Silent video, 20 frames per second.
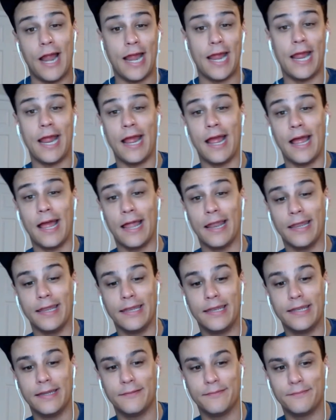
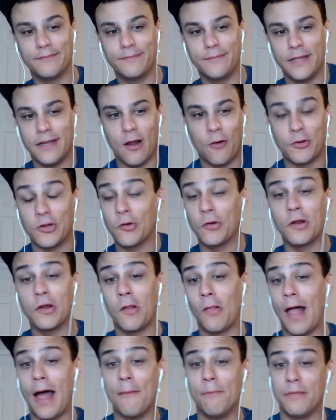And, you know, you're going to
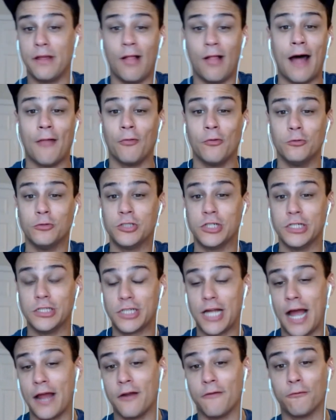let Milan Lucic
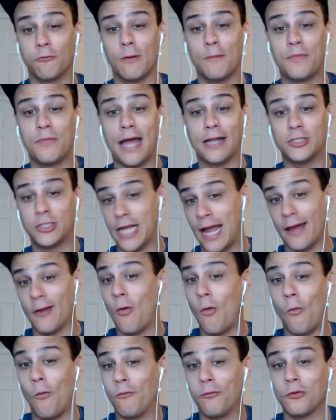kind of rip that shot
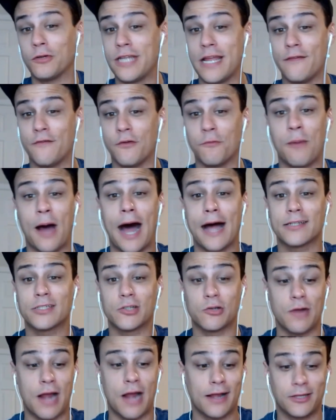over David
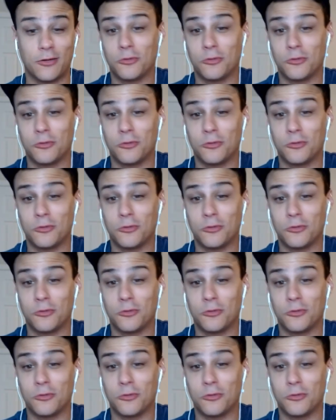Pastrnak.